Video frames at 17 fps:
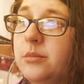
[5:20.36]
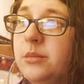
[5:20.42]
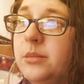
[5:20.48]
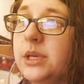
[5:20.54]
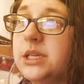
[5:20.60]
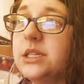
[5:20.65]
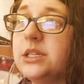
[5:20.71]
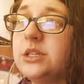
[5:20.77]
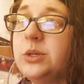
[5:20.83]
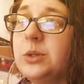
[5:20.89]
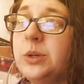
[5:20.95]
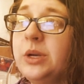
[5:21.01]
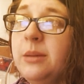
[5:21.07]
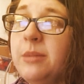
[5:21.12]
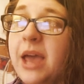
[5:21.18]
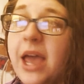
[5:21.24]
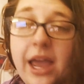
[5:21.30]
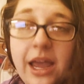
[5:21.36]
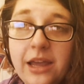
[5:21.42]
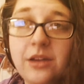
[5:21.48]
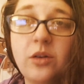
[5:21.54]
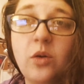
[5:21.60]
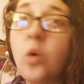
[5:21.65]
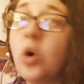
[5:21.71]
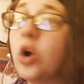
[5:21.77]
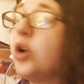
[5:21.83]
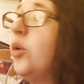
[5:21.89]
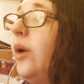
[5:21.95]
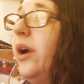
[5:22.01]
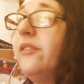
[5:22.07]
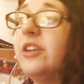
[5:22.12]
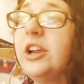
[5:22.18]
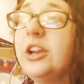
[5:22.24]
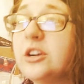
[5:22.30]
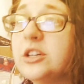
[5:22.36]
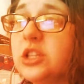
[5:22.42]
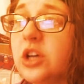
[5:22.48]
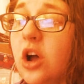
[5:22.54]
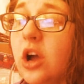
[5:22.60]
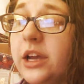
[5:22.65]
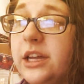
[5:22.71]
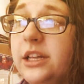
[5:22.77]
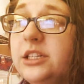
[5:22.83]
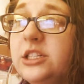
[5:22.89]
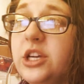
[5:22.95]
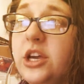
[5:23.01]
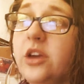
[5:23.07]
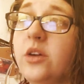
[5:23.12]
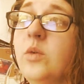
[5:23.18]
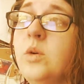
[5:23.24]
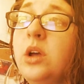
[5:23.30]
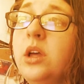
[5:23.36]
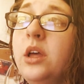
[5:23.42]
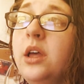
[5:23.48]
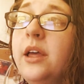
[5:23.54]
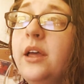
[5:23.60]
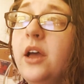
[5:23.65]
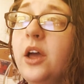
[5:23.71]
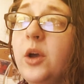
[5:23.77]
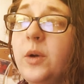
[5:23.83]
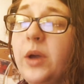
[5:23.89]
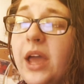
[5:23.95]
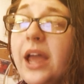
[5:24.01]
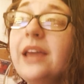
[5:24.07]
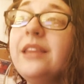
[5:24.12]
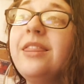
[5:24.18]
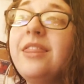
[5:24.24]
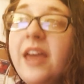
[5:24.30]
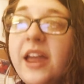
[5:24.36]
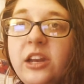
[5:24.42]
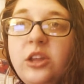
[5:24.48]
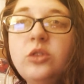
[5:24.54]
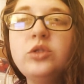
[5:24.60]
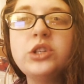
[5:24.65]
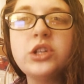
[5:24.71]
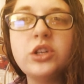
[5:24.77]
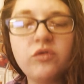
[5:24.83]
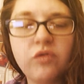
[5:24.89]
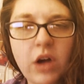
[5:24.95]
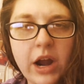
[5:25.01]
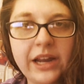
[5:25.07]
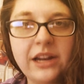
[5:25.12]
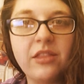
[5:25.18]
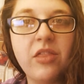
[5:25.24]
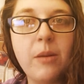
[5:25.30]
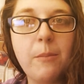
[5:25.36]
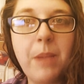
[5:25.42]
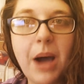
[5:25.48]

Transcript: Mrs. Uribe or whoever you're talking to. Okay, then you should write the